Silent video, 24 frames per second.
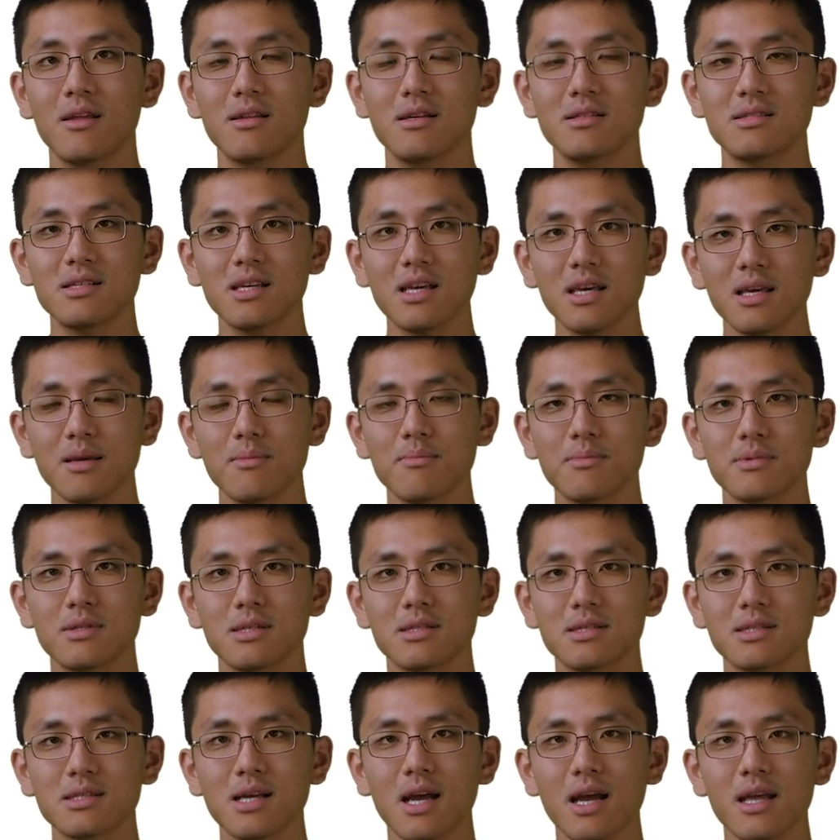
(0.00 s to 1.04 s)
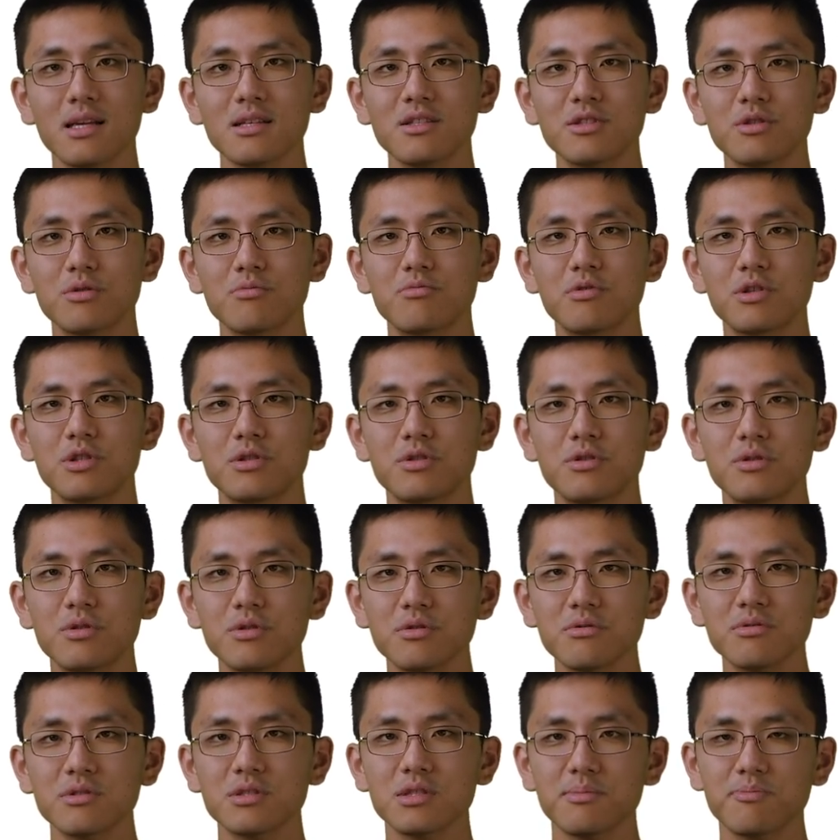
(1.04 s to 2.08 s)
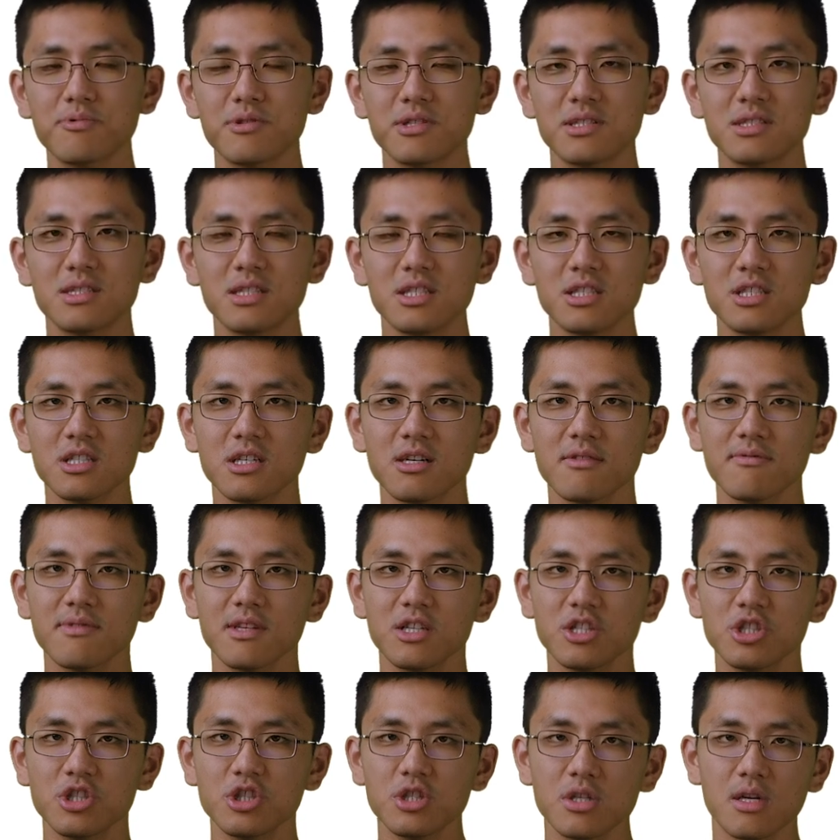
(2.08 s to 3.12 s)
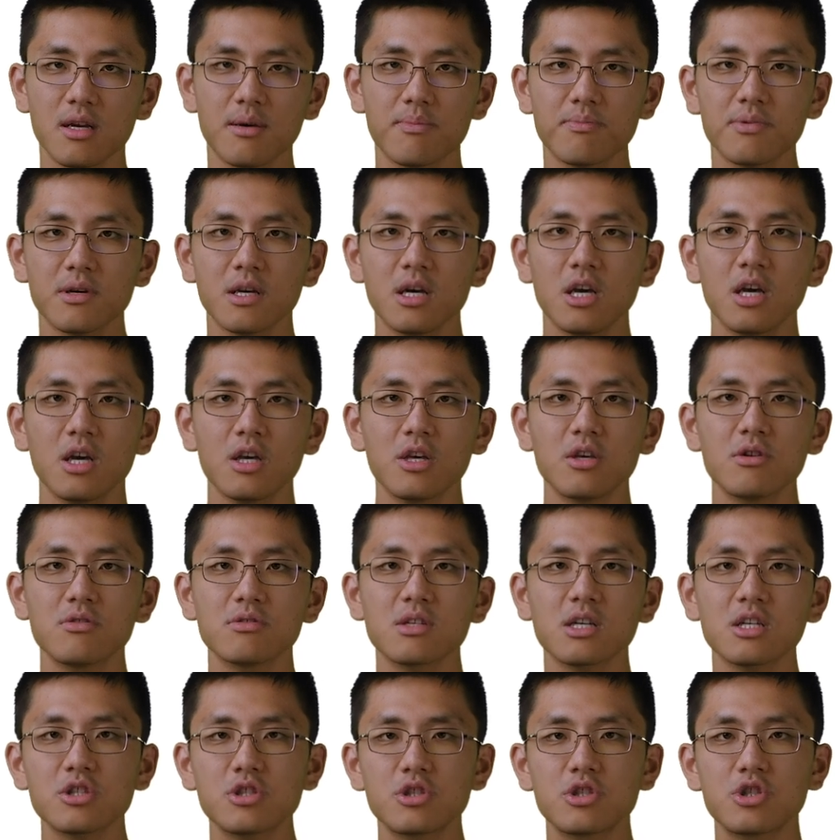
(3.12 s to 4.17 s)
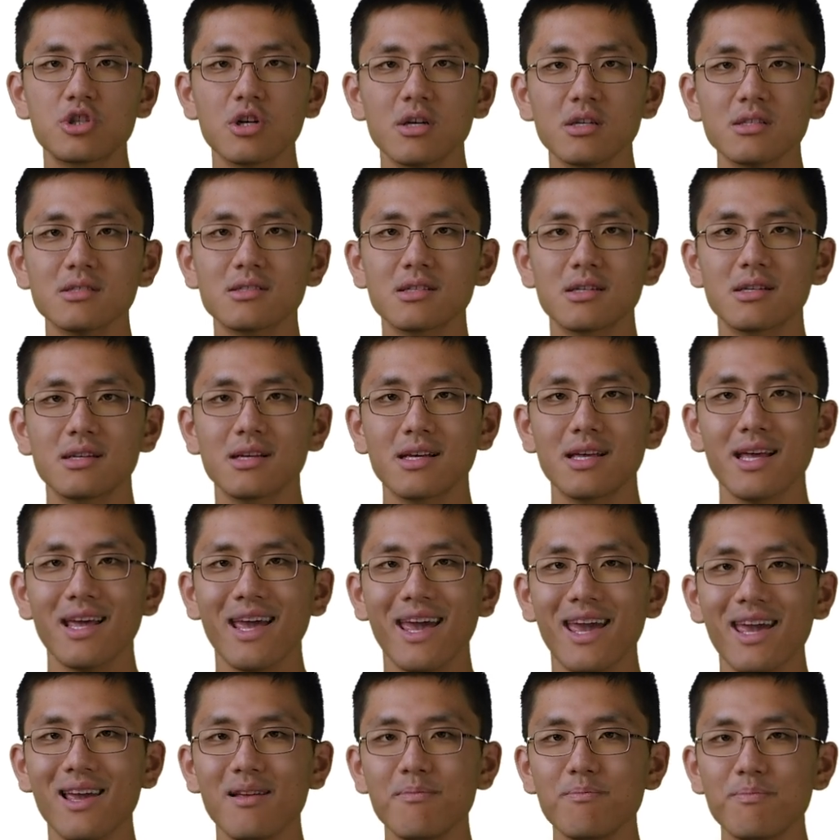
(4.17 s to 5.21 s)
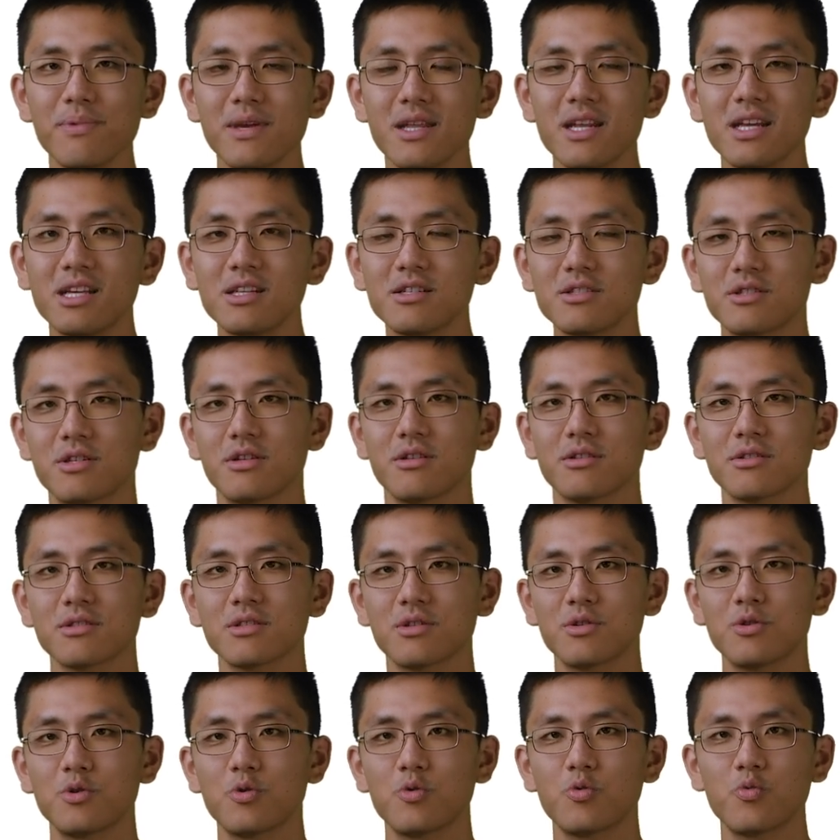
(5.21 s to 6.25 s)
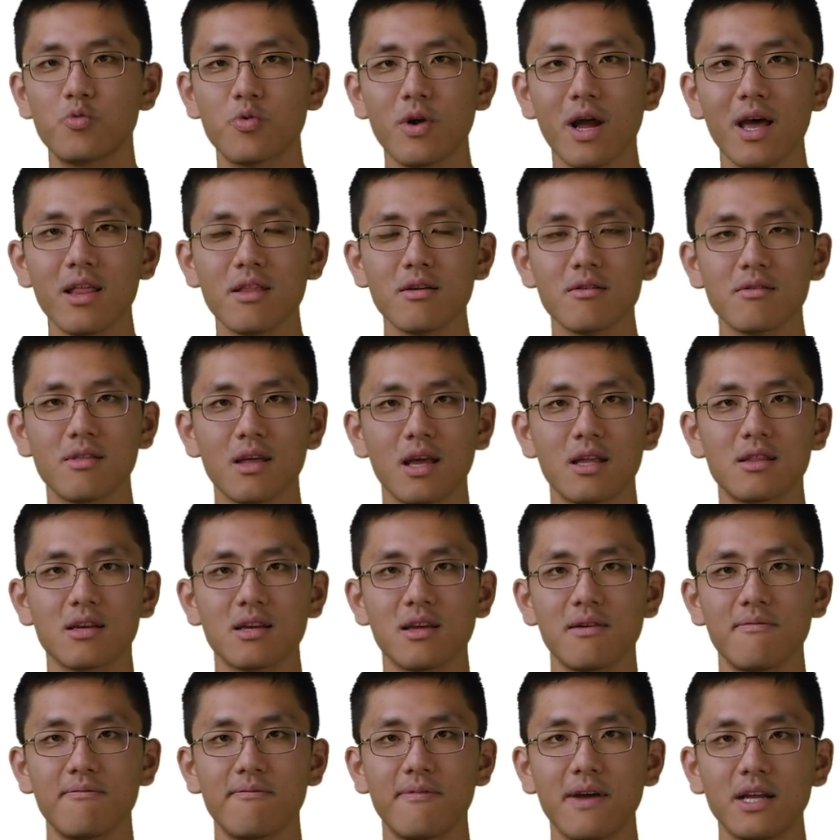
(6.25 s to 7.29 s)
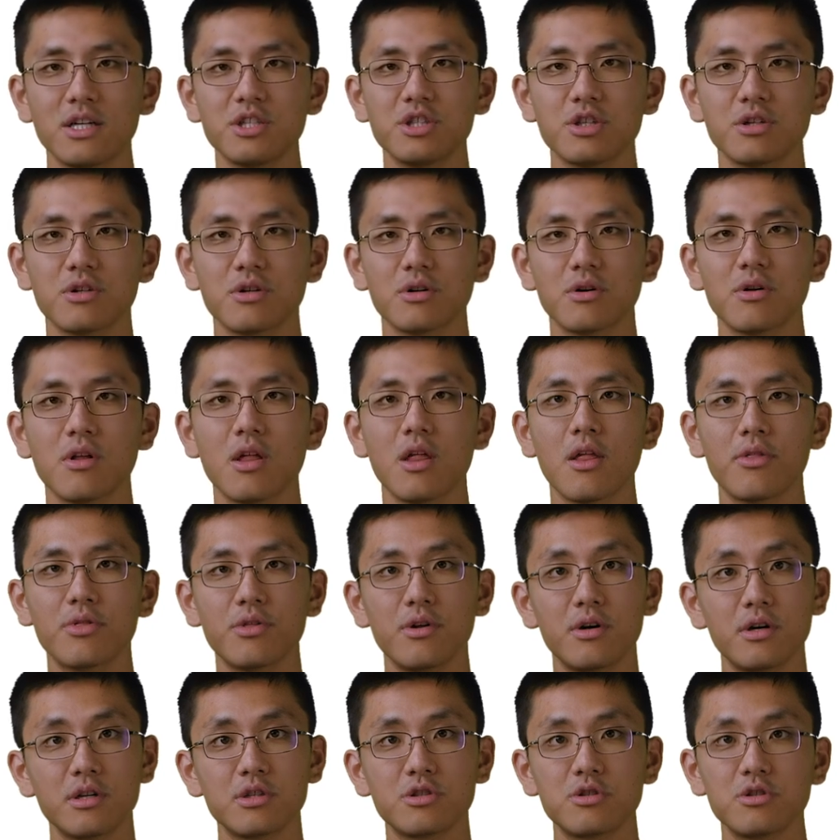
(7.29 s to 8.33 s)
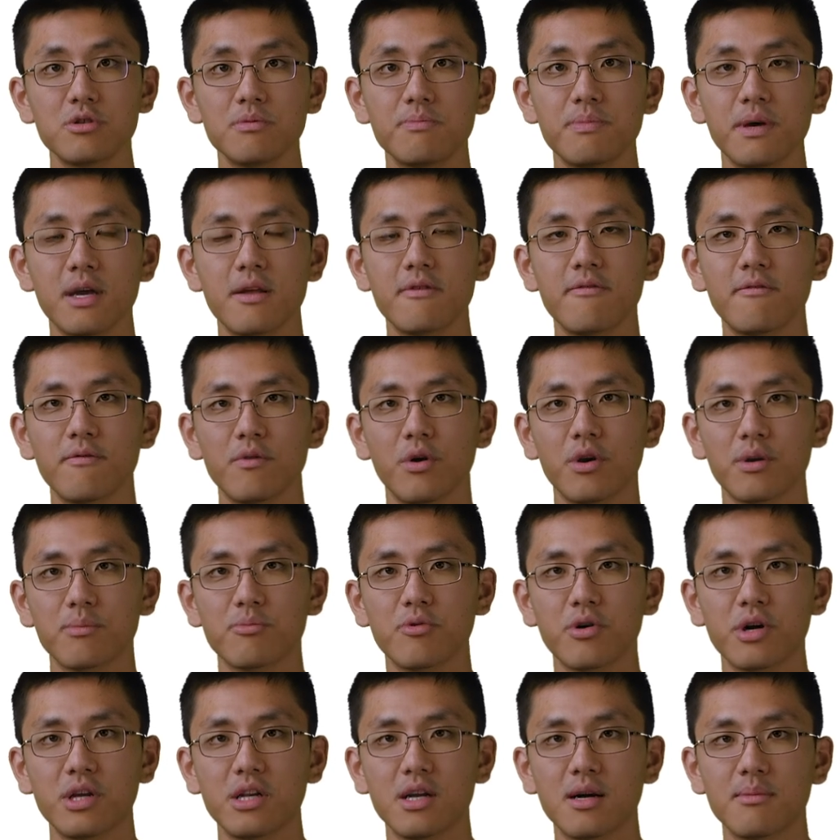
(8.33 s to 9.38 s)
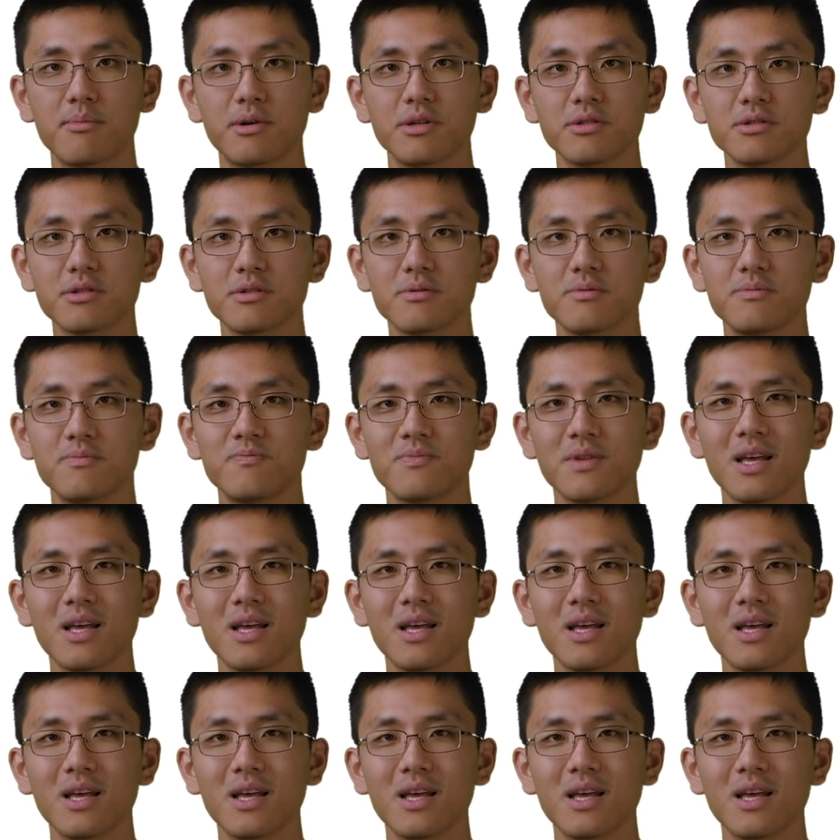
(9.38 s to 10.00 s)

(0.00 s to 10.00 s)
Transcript: The team decided to reduce the precision of the chip using just 8-bit integers rather than the conventional 32-bit floating point numbers.